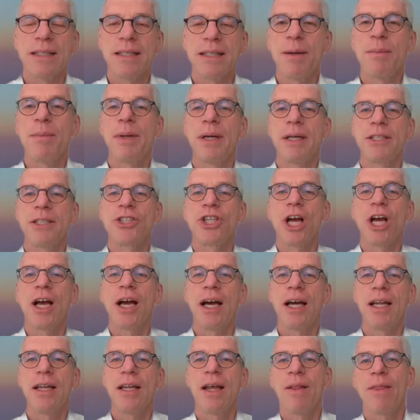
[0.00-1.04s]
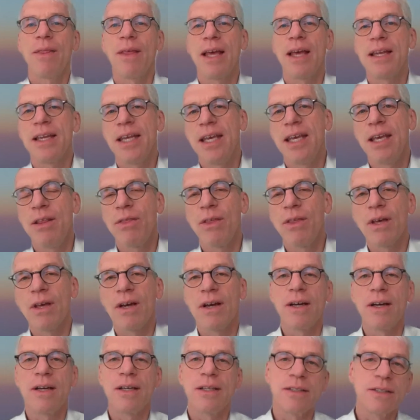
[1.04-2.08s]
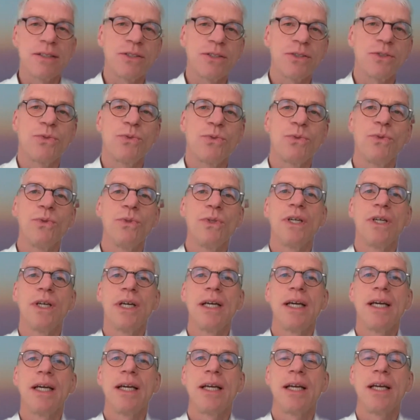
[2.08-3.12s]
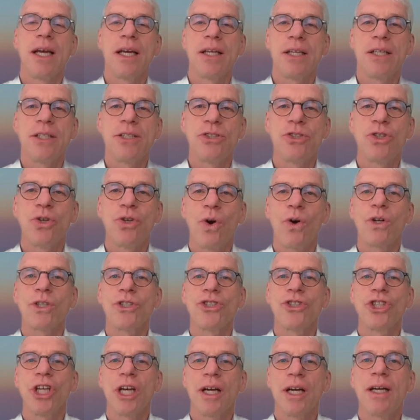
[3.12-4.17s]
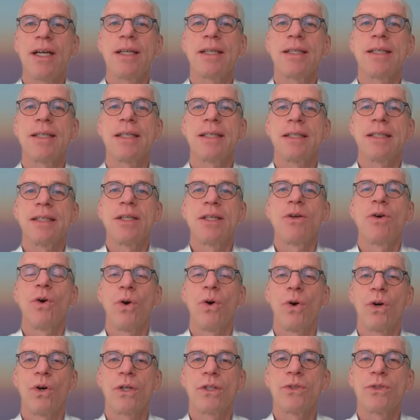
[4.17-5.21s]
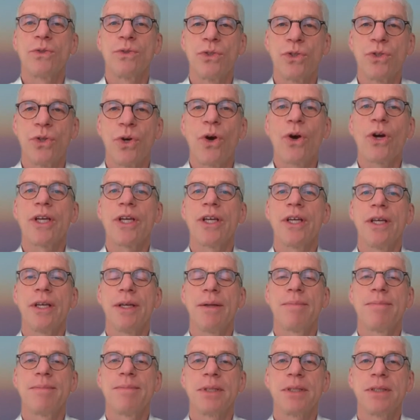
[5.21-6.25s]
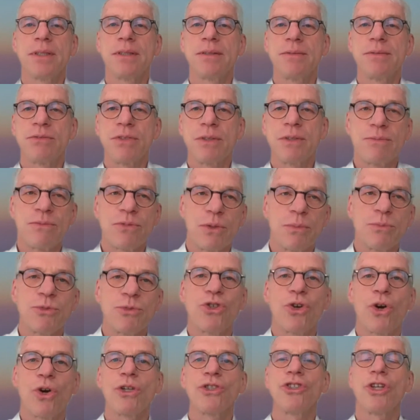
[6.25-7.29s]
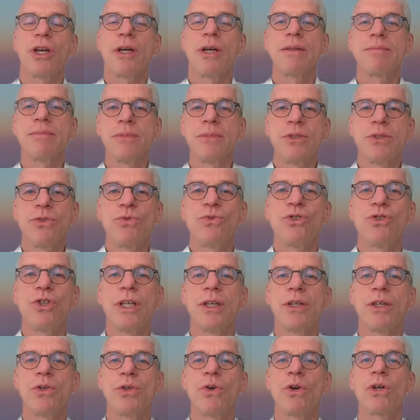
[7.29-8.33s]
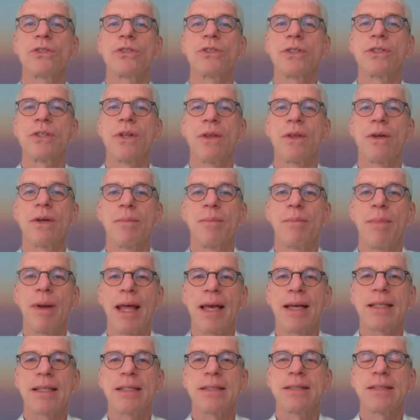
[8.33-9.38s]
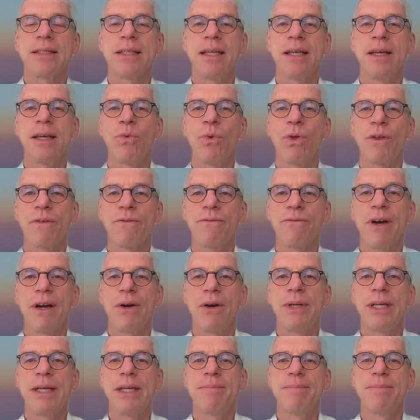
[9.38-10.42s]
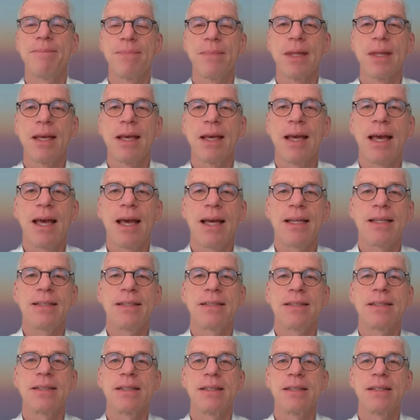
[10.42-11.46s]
Azerbaijan, and then either to Georgia or to Turkey, from Georgia, usually across the Black Sea with a ferry, and